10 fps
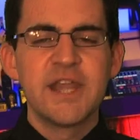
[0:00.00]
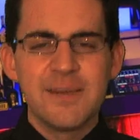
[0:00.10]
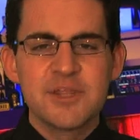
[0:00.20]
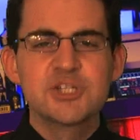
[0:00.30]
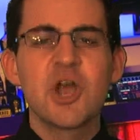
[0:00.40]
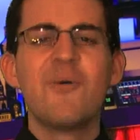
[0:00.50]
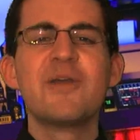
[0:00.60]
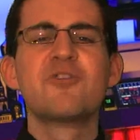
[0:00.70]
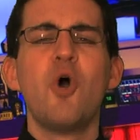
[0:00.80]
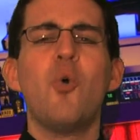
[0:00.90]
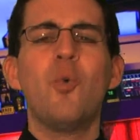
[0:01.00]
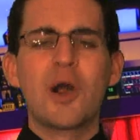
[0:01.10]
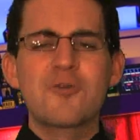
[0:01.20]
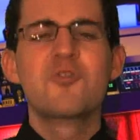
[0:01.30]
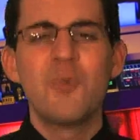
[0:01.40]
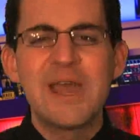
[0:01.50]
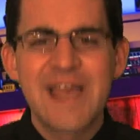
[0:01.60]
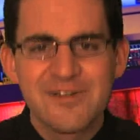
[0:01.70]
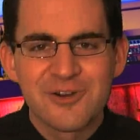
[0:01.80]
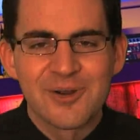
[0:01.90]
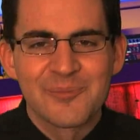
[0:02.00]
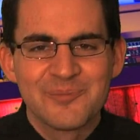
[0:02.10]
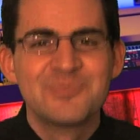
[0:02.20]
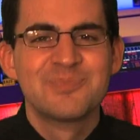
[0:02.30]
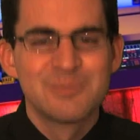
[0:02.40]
The name of the show is Worst Week Ever.